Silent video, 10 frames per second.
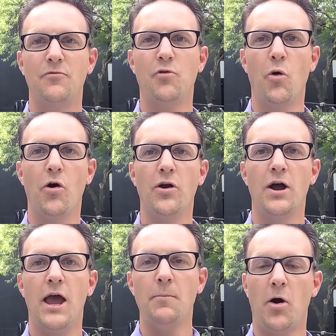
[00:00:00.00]
for
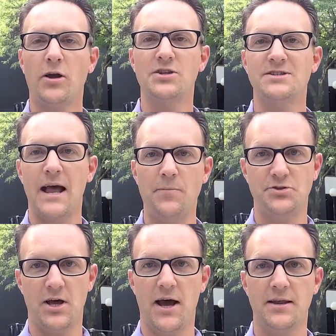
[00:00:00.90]
a market
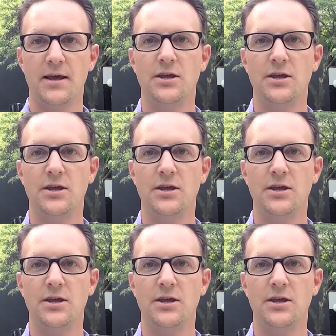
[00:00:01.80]
snapshot,